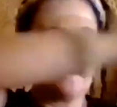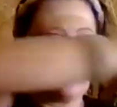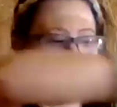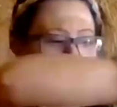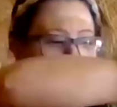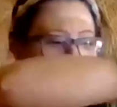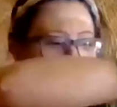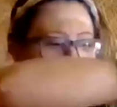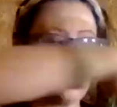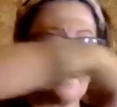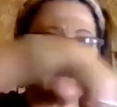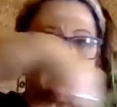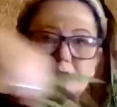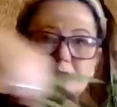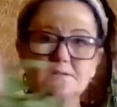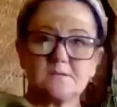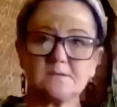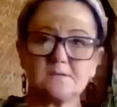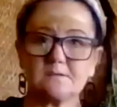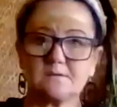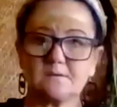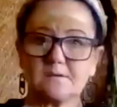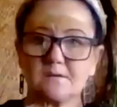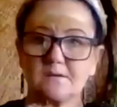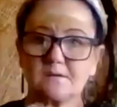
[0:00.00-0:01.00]
and
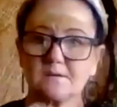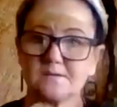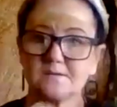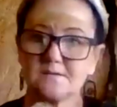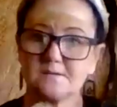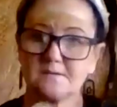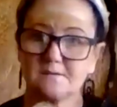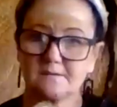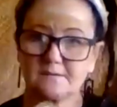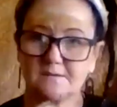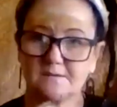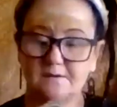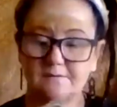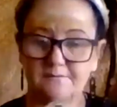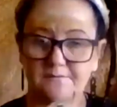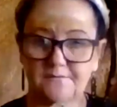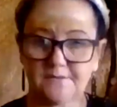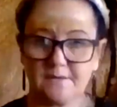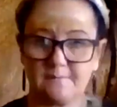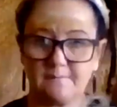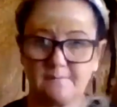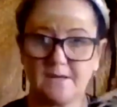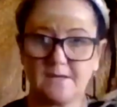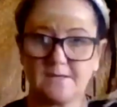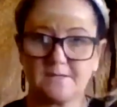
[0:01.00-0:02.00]
give
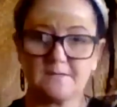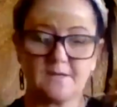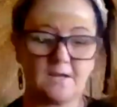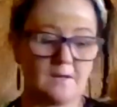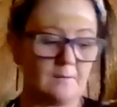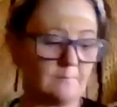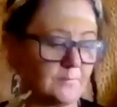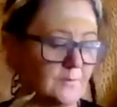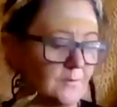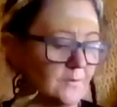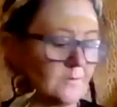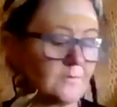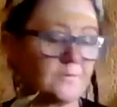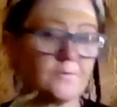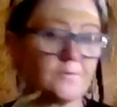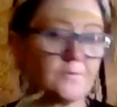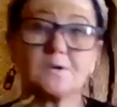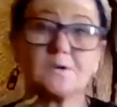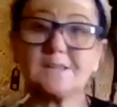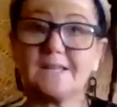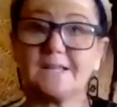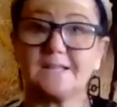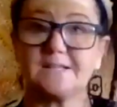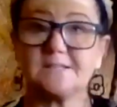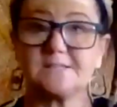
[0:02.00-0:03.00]
them a, a beautiful
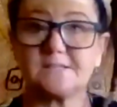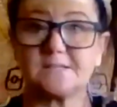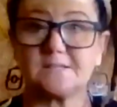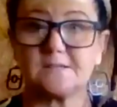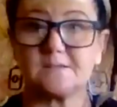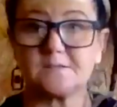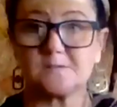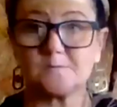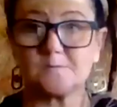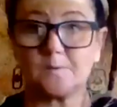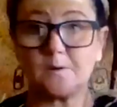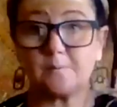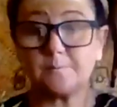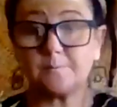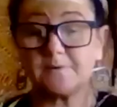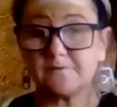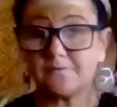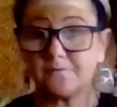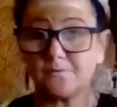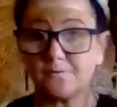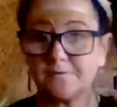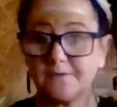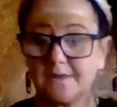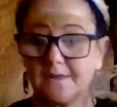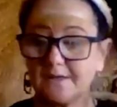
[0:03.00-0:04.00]
cleansing as well
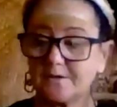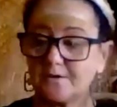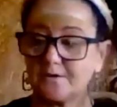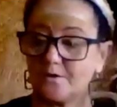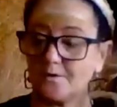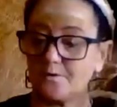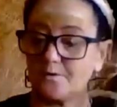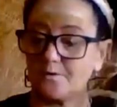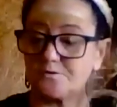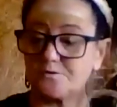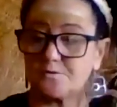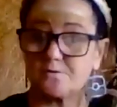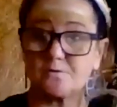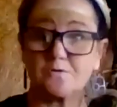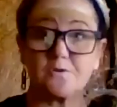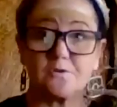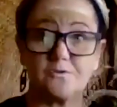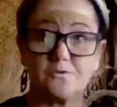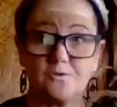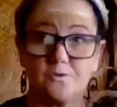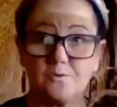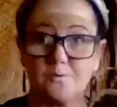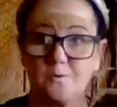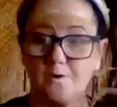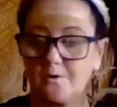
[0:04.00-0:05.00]
before they go to the
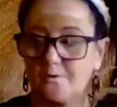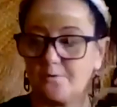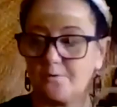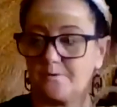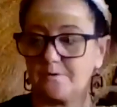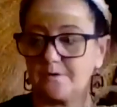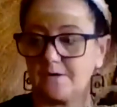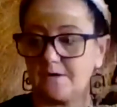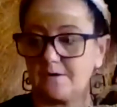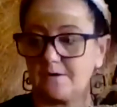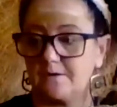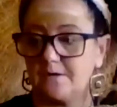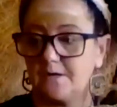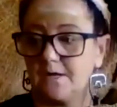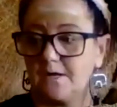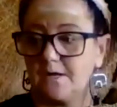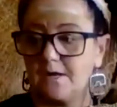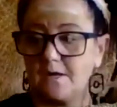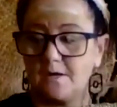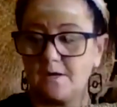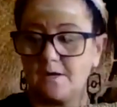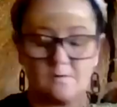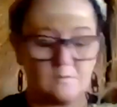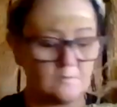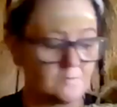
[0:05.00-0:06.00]
new owner
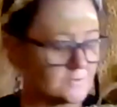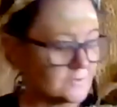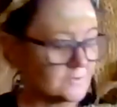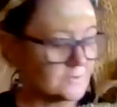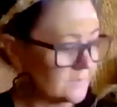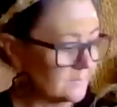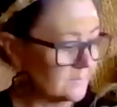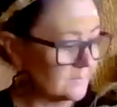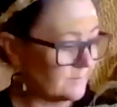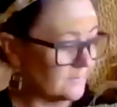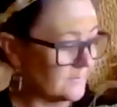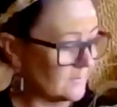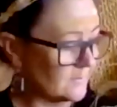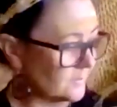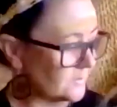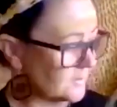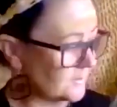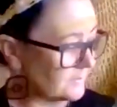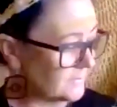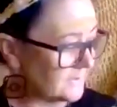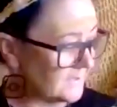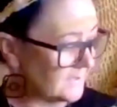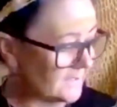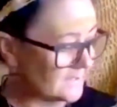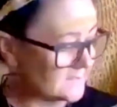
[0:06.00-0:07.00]
or to the or the
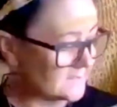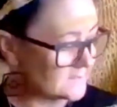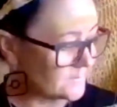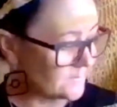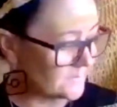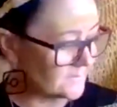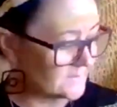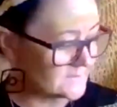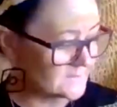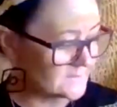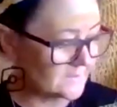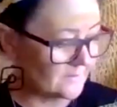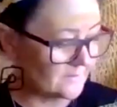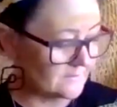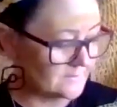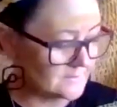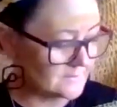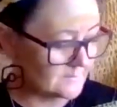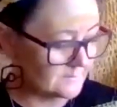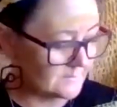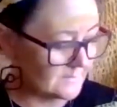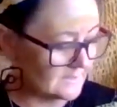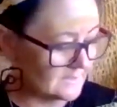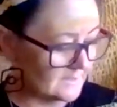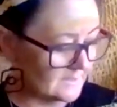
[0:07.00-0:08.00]
place where it's going to
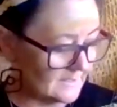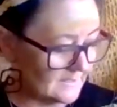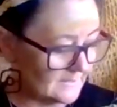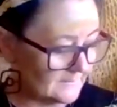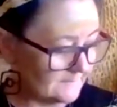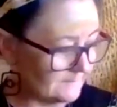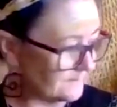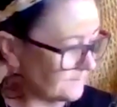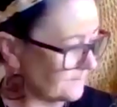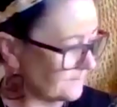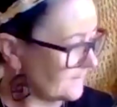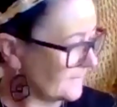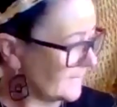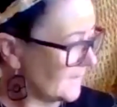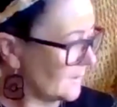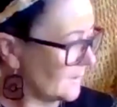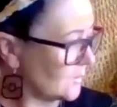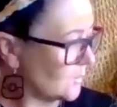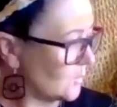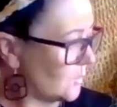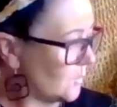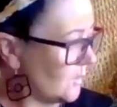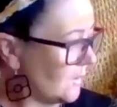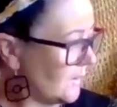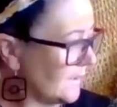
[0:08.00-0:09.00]
be um,
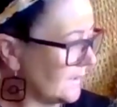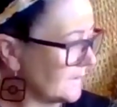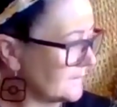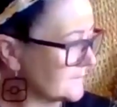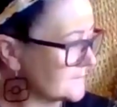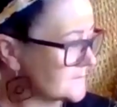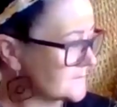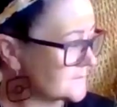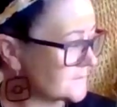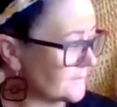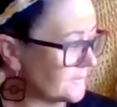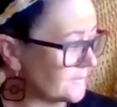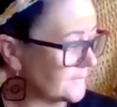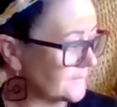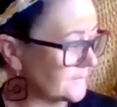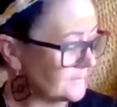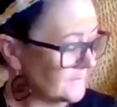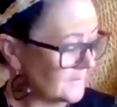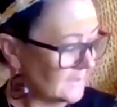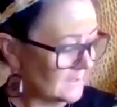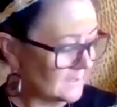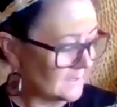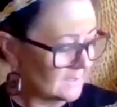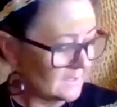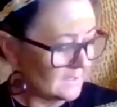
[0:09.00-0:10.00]
acquired. So
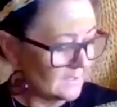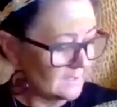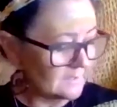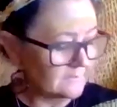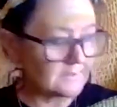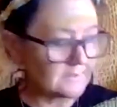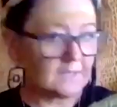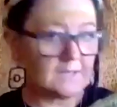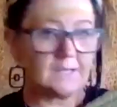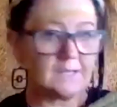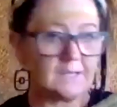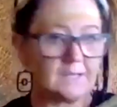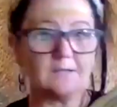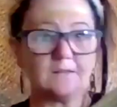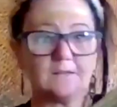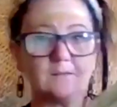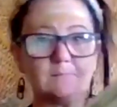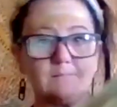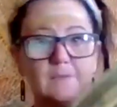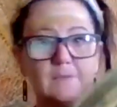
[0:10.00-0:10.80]
the healing